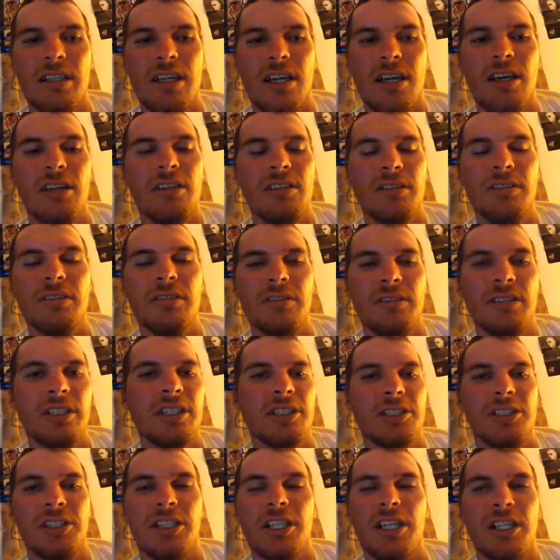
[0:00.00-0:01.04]
I'll
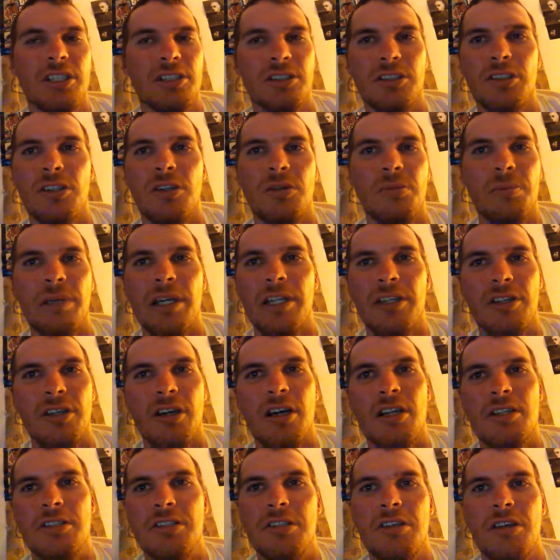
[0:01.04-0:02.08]
let you guys know my
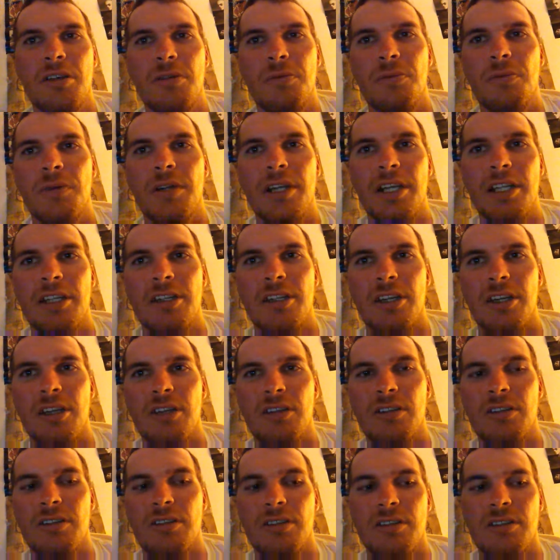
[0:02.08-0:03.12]
thoughts on what I think
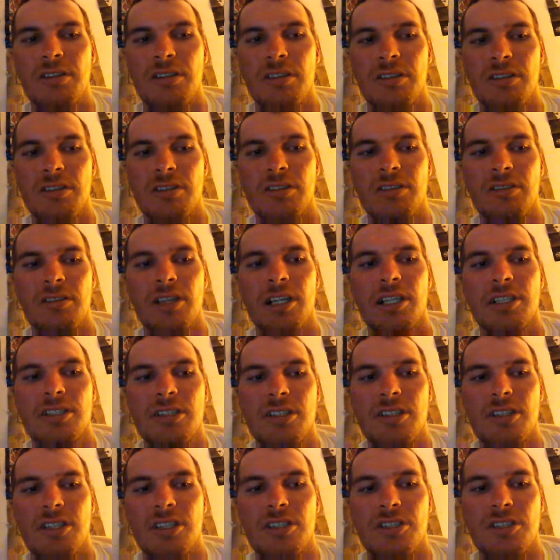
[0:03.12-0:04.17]
of the deluxe
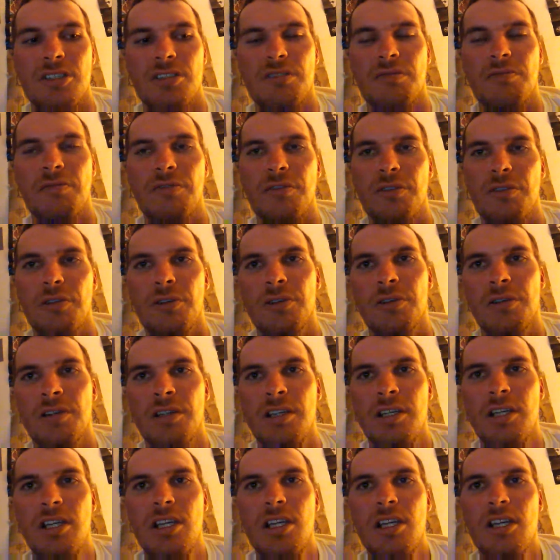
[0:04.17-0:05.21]
edition for
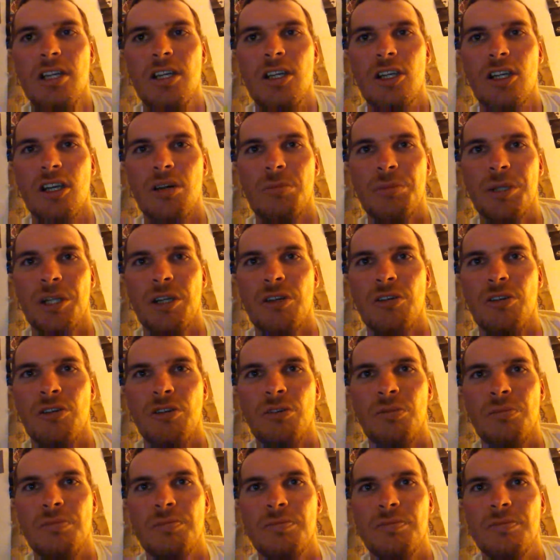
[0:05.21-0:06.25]
Coming
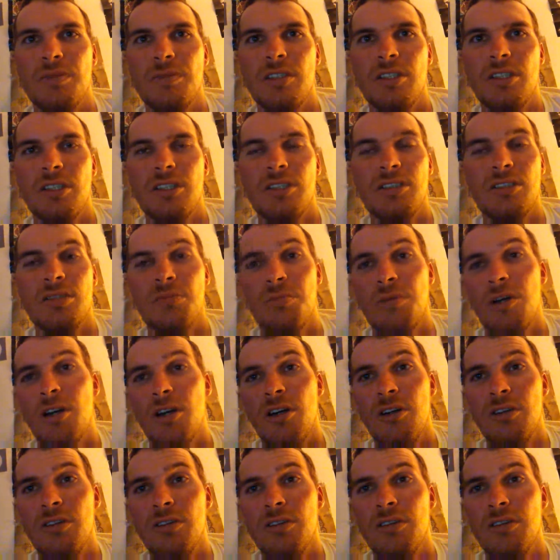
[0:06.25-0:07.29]
Home
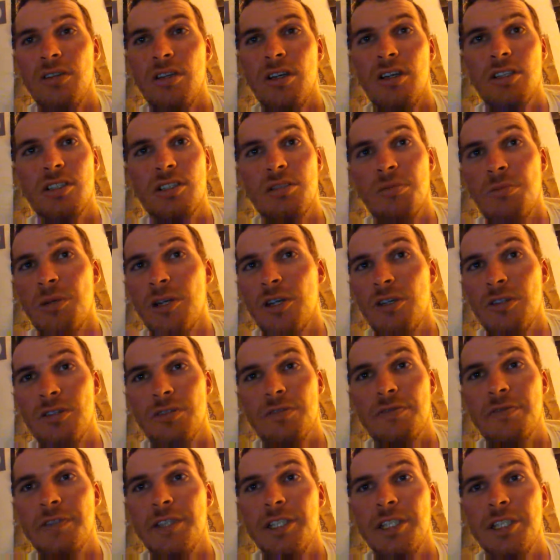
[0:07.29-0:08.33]
tomorrow on
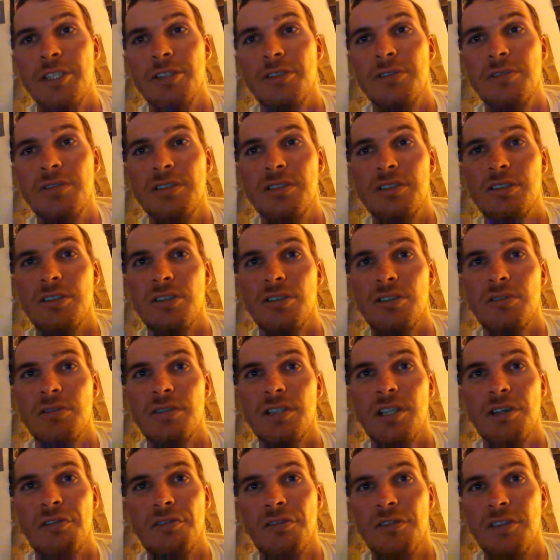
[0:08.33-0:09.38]
tomorrow's video, so
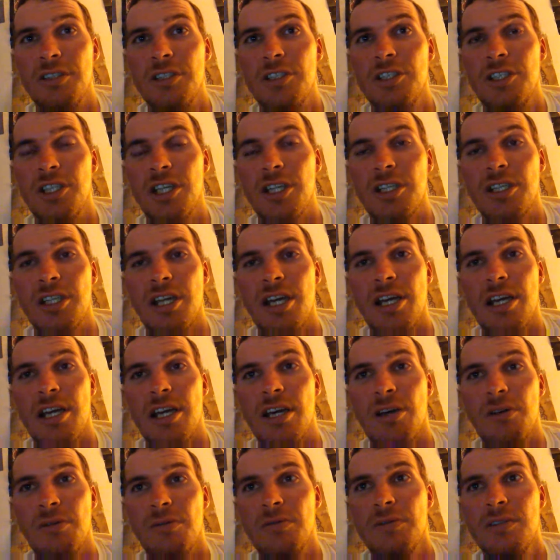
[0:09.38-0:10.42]
definitely check that
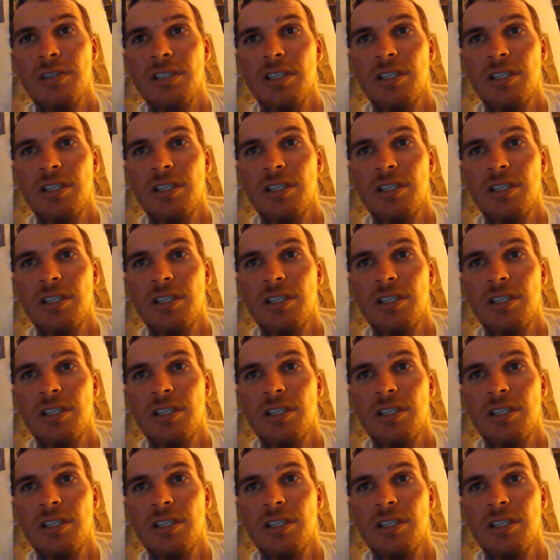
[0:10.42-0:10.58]
out.